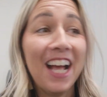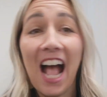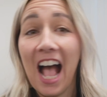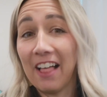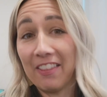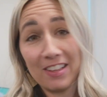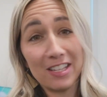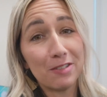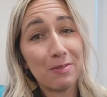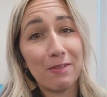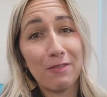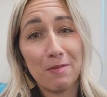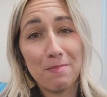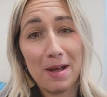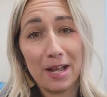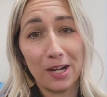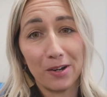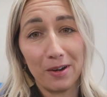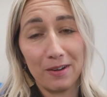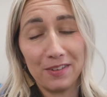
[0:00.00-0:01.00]
At least we have a
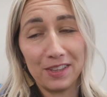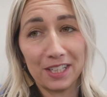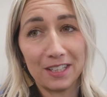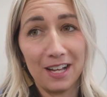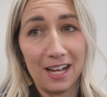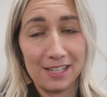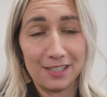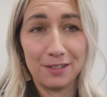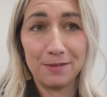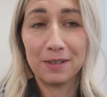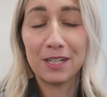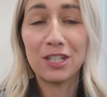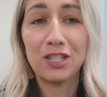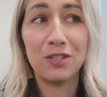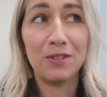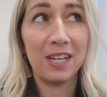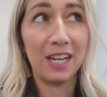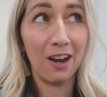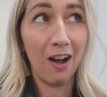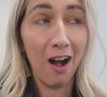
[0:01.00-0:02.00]
microwave in the classroom because
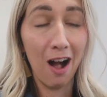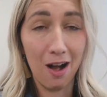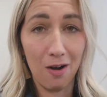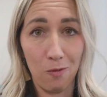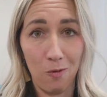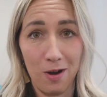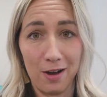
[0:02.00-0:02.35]
you need hot